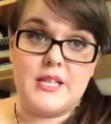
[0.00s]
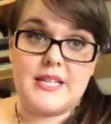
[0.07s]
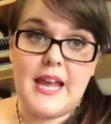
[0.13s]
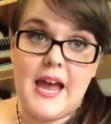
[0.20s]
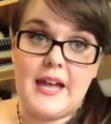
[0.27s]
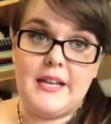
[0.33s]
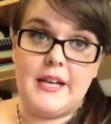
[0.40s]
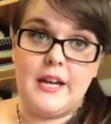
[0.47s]

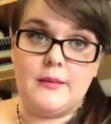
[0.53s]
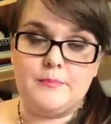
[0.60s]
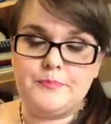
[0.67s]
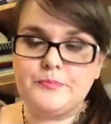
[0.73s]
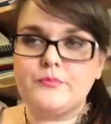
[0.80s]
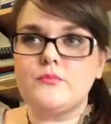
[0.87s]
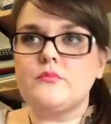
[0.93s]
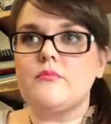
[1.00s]
Canada.
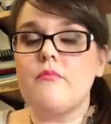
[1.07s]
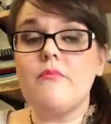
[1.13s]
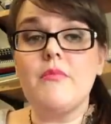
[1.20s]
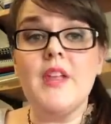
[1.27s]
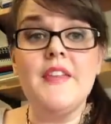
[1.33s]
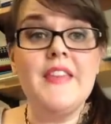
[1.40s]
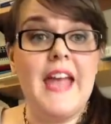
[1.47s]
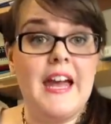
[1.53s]

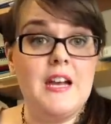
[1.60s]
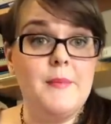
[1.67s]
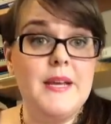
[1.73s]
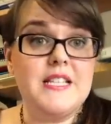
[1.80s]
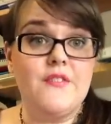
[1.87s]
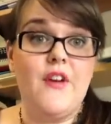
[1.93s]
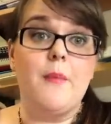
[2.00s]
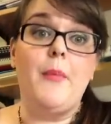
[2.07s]
The
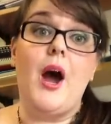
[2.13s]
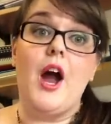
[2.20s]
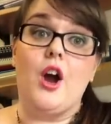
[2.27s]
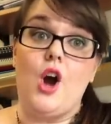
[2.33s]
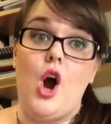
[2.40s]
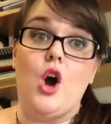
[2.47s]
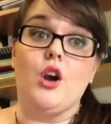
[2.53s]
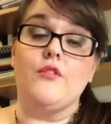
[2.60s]
enemies of
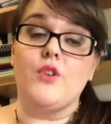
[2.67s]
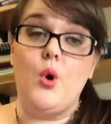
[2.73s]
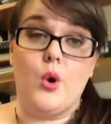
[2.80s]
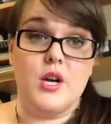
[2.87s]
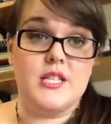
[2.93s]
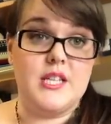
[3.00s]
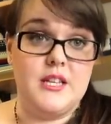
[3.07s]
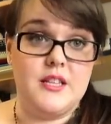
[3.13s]
empire are, of
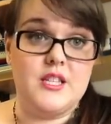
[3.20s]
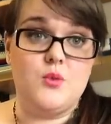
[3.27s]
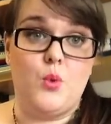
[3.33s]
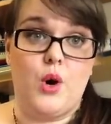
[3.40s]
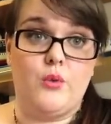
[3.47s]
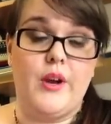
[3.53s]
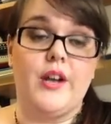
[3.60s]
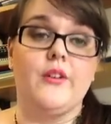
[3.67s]
course, in this
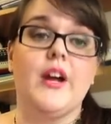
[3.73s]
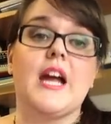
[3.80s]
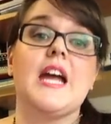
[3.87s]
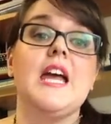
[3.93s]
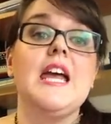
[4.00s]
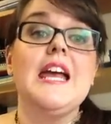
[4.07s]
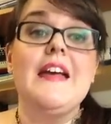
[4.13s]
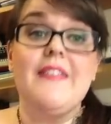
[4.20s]
war
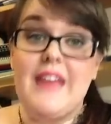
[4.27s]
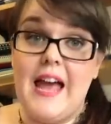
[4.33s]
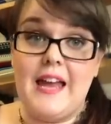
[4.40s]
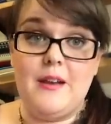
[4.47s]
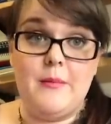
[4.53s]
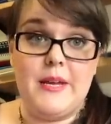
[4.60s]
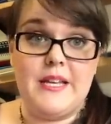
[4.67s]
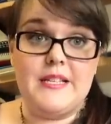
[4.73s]
rhetoric, the
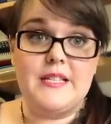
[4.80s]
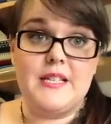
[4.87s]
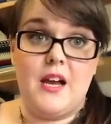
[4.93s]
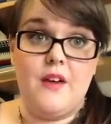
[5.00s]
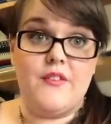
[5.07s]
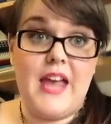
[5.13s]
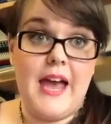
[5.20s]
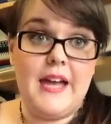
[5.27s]
enemies
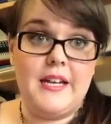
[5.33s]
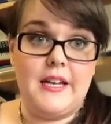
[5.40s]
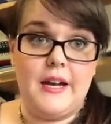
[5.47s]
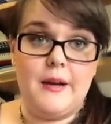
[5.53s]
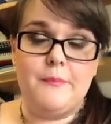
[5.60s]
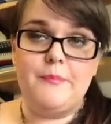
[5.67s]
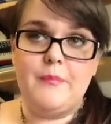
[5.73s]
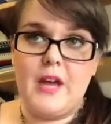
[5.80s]
of
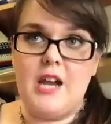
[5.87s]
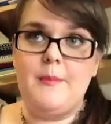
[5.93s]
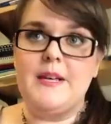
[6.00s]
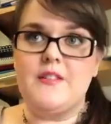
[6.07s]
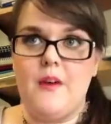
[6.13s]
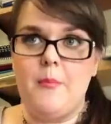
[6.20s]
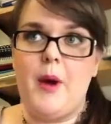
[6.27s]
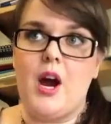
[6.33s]
Canada,
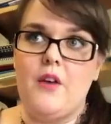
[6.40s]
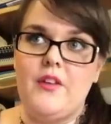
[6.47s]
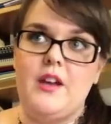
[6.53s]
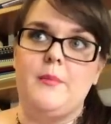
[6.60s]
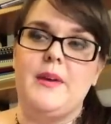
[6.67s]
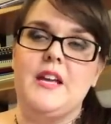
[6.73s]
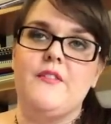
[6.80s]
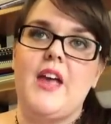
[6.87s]
enemies of empire, the
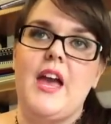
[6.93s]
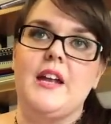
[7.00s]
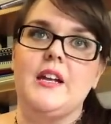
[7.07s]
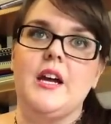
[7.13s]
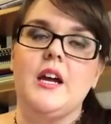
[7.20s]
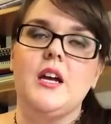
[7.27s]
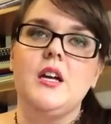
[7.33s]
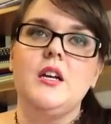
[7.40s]
enemy of
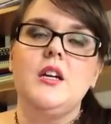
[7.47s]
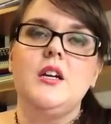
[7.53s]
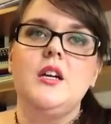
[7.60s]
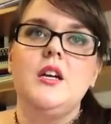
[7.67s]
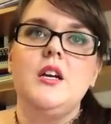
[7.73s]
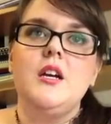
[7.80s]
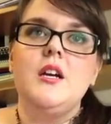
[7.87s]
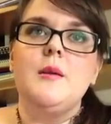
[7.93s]
Canada.
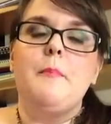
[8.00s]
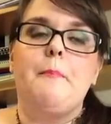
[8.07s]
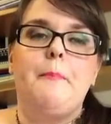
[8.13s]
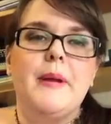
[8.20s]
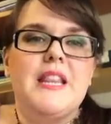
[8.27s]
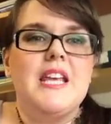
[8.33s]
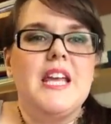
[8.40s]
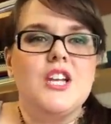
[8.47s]

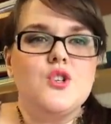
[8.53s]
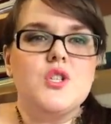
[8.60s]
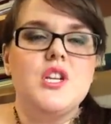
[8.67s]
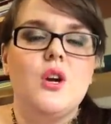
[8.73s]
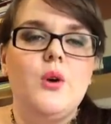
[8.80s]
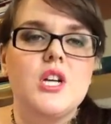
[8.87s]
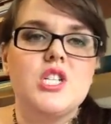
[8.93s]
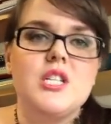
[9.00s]
But the
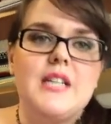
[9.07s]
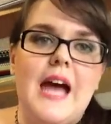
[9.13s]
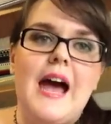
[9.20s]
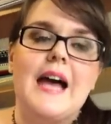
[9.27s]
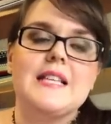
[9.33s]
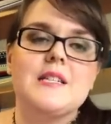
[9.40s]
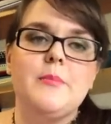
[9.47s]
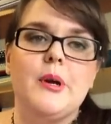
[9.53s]
interesting question to
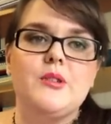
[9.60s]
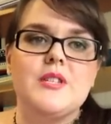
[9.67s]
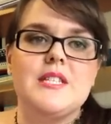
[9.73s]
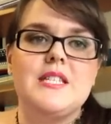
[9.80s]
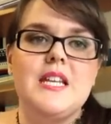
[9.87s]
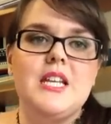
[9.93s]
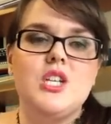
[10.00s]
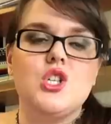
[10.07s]
ask about the
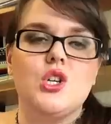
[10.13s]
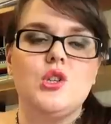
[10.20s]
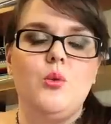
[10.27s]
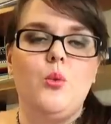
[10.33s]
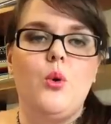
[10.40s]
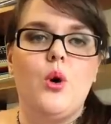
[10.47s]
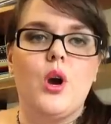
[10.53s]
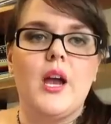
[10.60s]
city during the
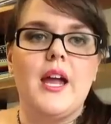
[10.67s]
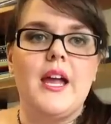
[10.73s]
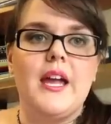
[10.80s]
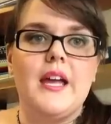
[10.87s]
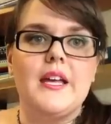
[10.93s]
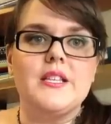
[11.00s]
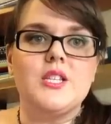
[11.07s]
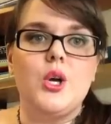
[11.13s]
war
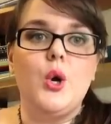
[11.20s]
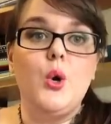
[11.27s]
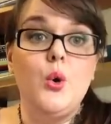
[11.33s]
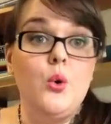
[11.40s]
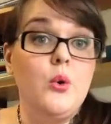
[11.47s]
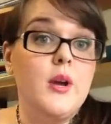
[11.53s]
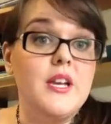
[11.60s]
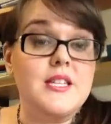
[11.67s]
is,
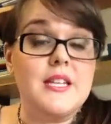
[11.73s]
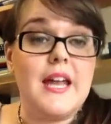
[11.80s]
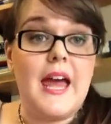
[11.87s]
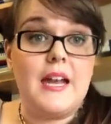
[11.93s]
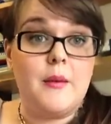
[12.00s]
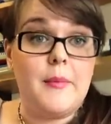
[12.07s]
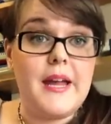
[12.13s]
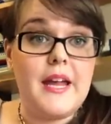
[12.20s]
who is an
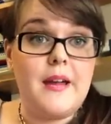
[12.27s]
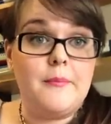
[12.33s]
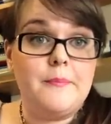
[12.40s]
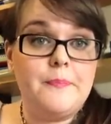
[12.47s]
enemy?